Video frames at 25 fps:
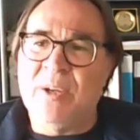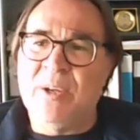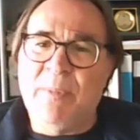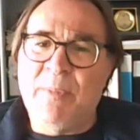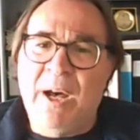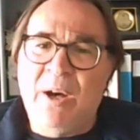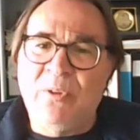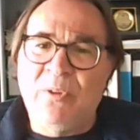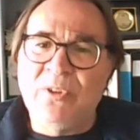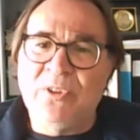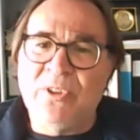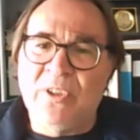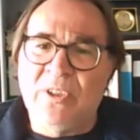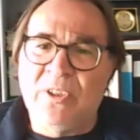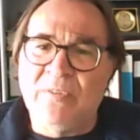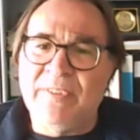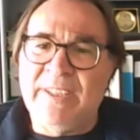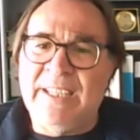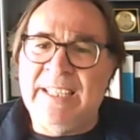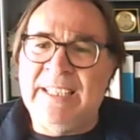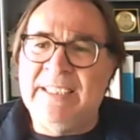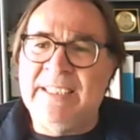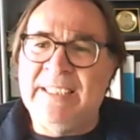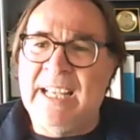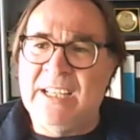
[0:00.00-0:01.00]
amount of
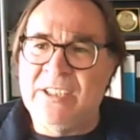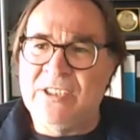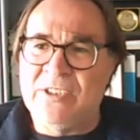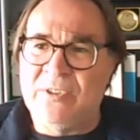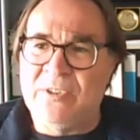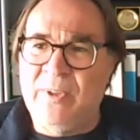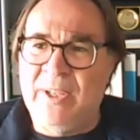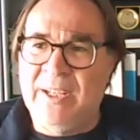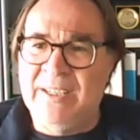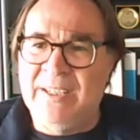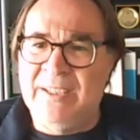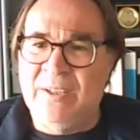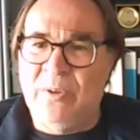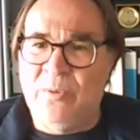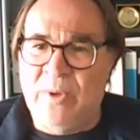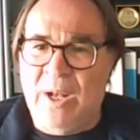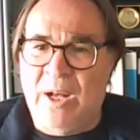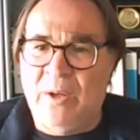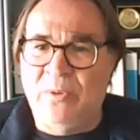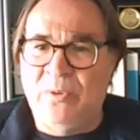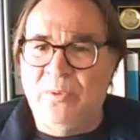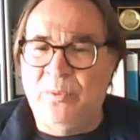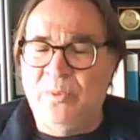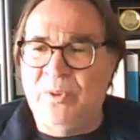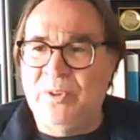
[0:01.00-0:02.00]
industrial
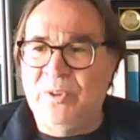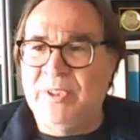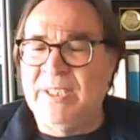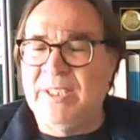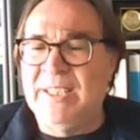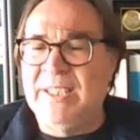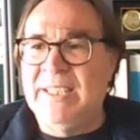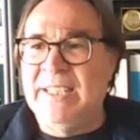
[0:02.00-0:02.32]
roundwood.